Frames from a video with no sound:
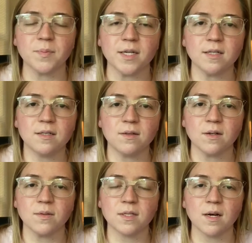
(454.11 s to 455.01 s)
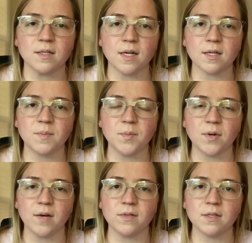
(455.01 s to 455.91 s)
but you can always contact me
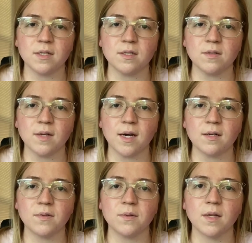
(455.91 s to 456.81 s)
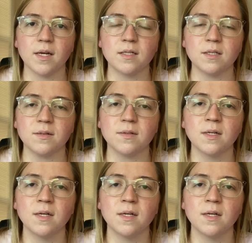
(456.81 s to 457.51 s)
privately and do that if you would like to.